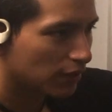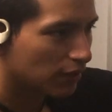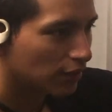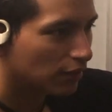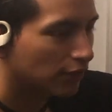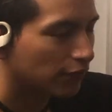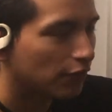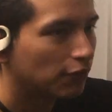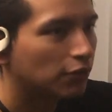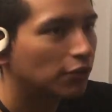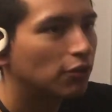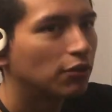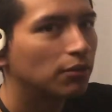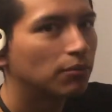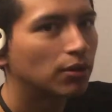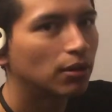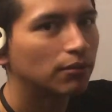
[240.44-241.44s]
solving
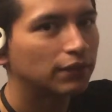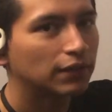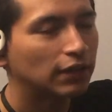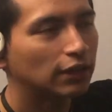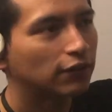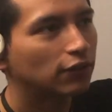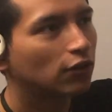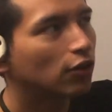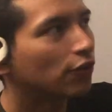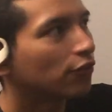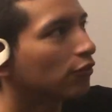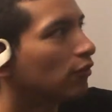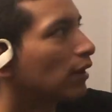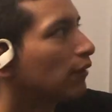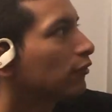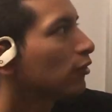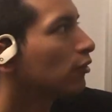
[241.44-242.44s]
coding problems, I like to also,
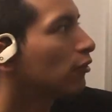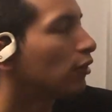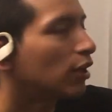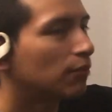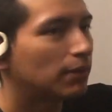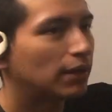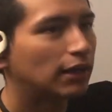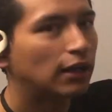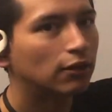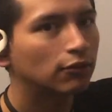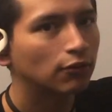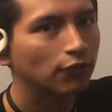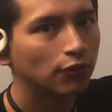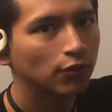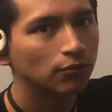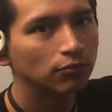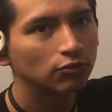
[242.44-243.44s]
after creating my
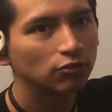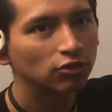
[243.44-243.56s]
algorithm,